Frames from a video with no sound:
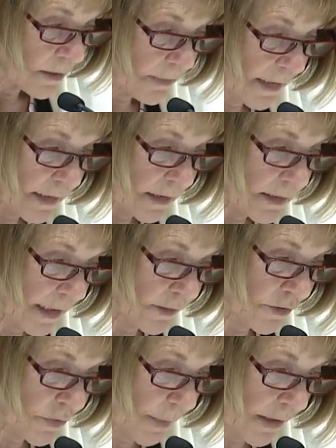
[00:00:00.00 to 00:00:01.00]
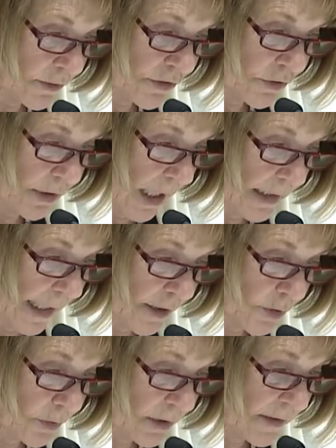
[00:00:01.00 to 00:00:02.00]
But the attendance records do not
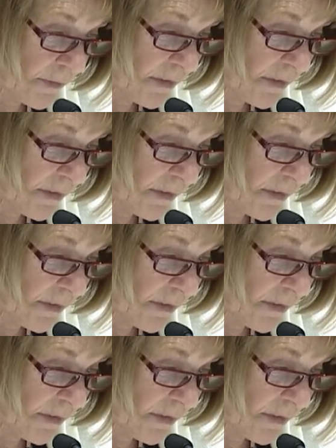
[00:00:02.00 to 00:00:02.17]
accurately